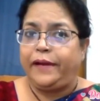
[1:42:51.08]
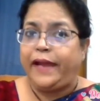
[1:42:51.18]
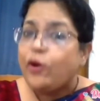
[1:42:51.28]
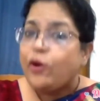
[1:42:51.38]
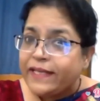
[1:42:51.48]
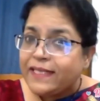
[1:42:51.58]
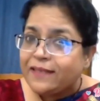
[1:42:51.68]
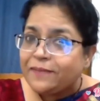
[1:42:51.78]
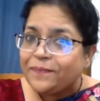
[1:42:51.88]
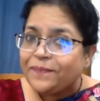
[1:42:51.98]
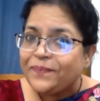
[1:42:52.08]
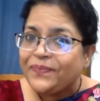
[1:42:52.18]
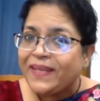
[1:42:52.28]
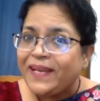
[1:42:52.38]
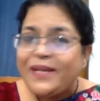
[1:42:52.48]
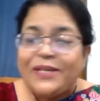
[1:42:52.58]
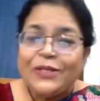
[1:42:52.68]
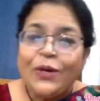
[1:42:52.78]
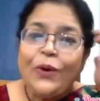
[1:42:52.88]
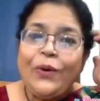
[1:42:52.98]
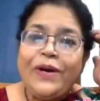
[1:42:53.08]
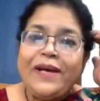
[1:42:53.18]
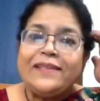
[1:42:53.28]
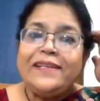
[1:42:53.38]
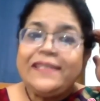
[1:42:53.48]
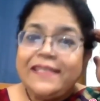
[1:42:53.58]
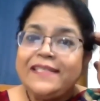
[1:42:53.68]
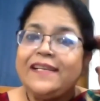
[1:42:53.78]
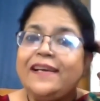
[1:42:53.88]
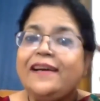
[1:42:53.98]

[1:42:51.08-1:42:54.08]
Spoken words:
AIOS. So this is